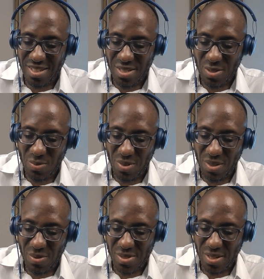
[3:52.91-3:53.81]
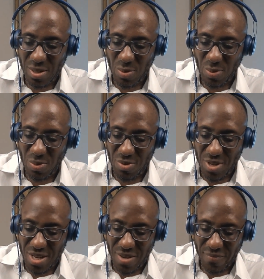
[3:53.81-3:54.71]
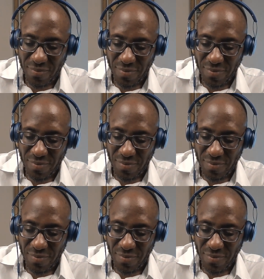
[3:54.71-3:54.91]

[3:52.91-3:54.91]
in 2003.